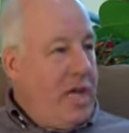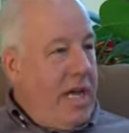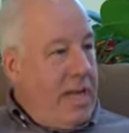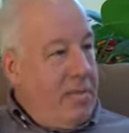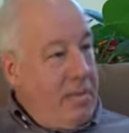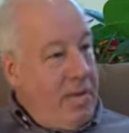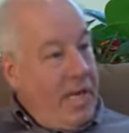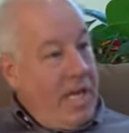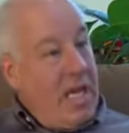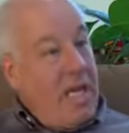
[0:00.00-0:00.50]

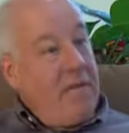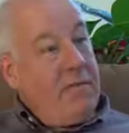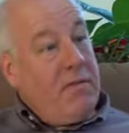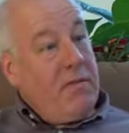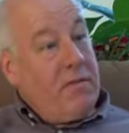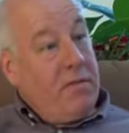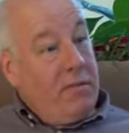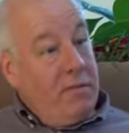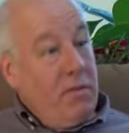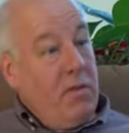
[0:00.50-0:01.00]
had been
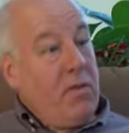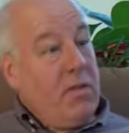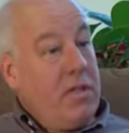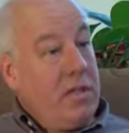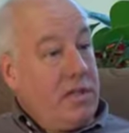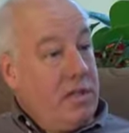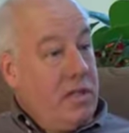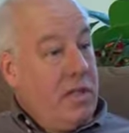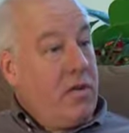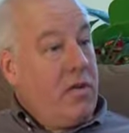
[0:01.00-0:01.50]
given
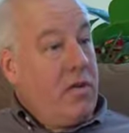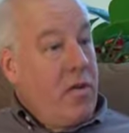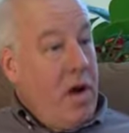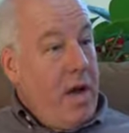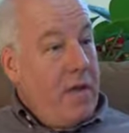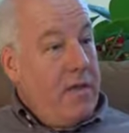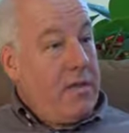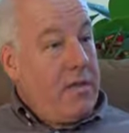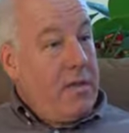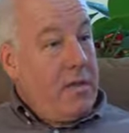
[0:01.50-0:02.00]
fullness in
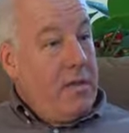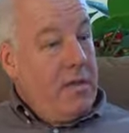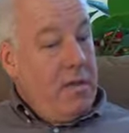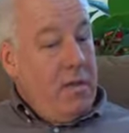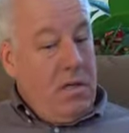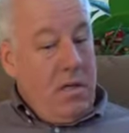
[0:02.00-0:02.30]
Christ.